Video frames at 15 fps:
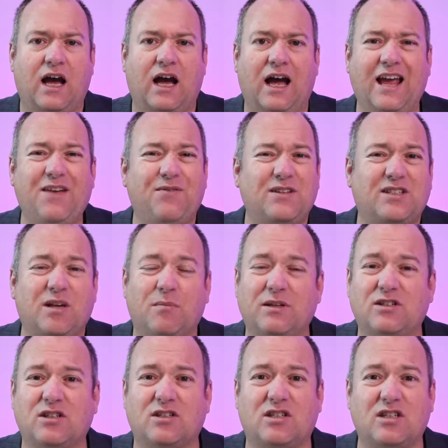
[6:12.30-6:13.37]
even something
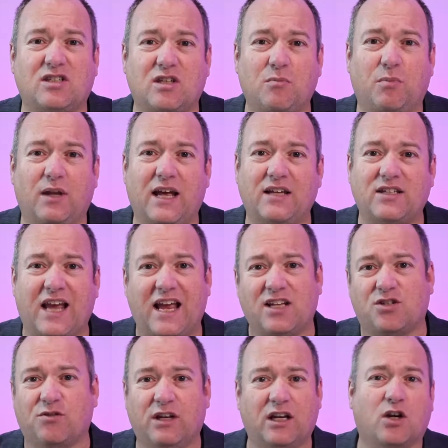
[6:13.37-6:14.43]
just as simple as
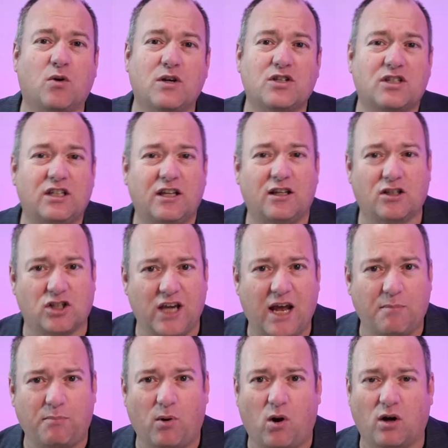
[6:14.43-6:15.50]
answering a question in the
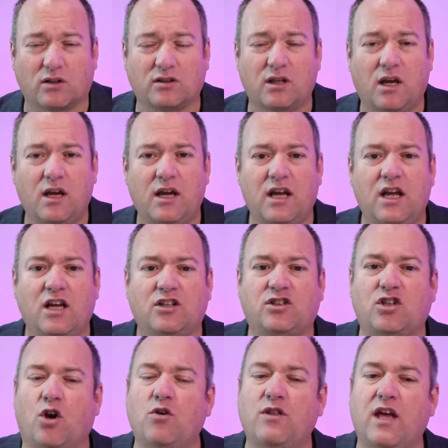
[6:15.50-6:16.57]
chat box,
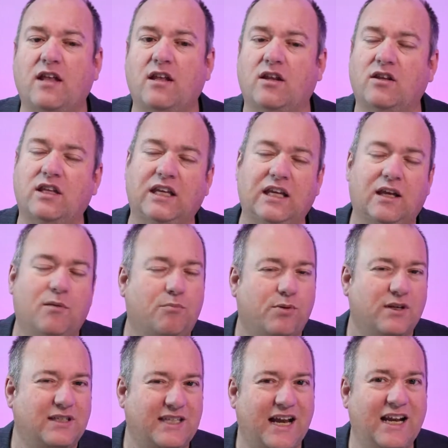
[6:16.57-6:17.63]
so that the
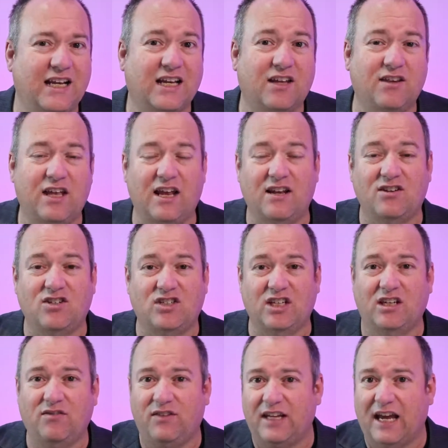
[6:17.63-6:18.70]
presenter can then
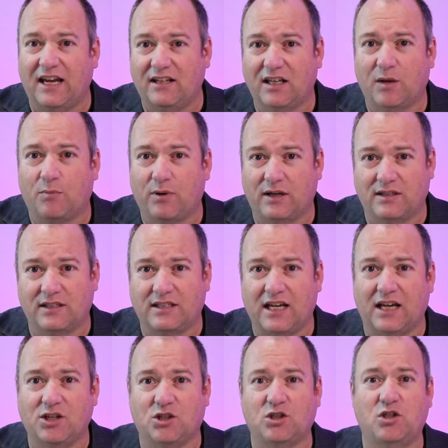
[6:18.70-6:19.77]
deviate their
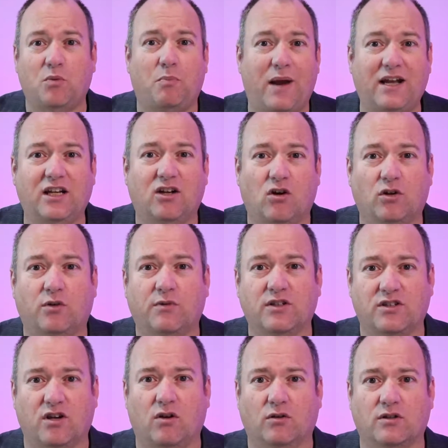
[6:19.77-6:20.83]
presentation depending on the
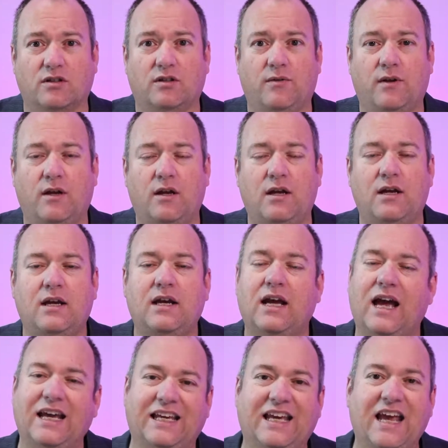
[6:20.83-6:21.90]
results.
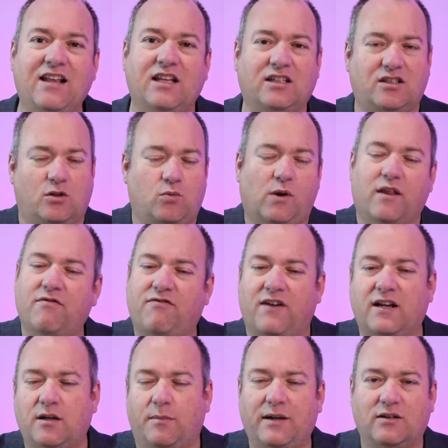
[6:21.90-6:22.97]
Again, this is one of the
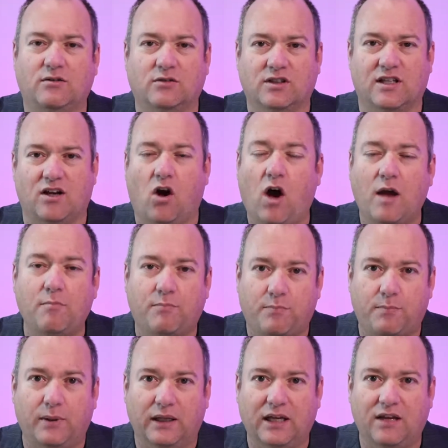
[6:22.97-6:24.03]
fundamentals that I
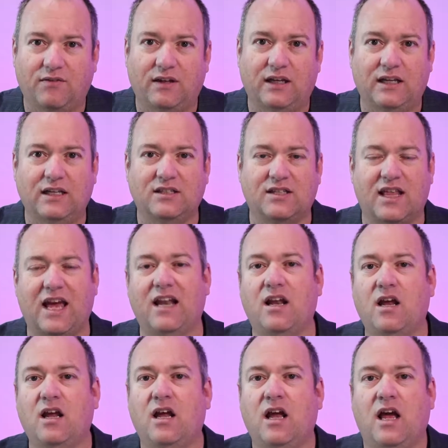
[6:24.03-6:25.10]
believe in, is that
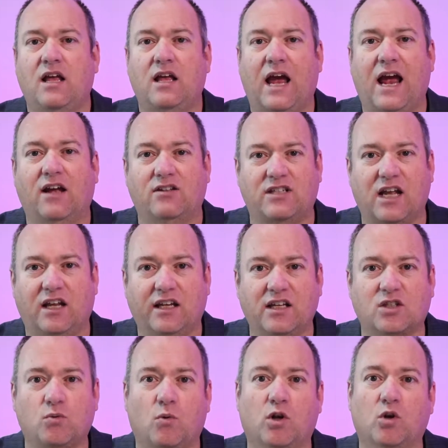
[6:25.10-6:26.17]
our delegates
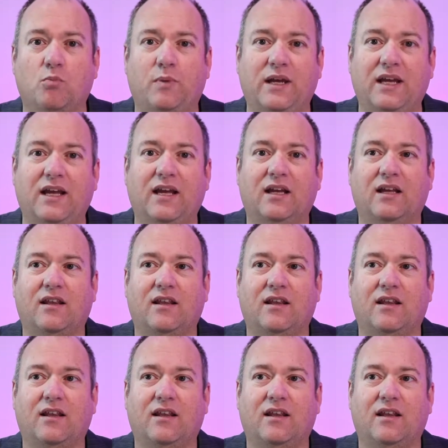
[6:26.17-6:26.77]
want to be